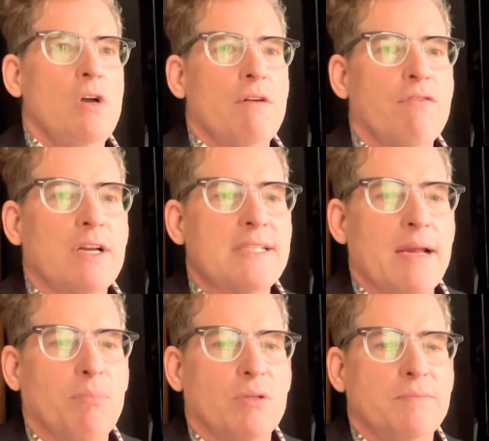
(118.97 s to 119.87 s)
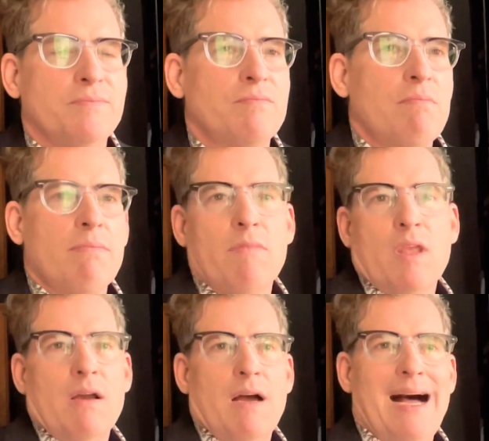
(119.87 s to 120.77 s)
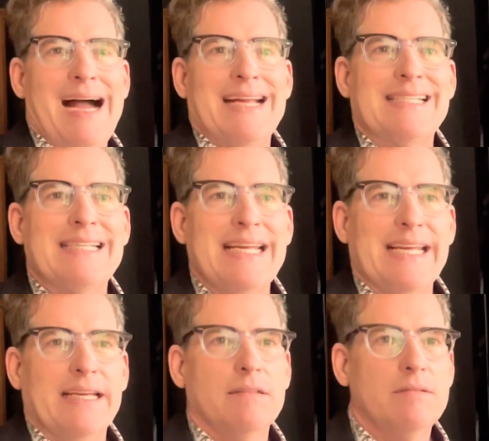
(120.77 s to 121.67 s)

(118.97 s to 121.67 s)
For example, I see.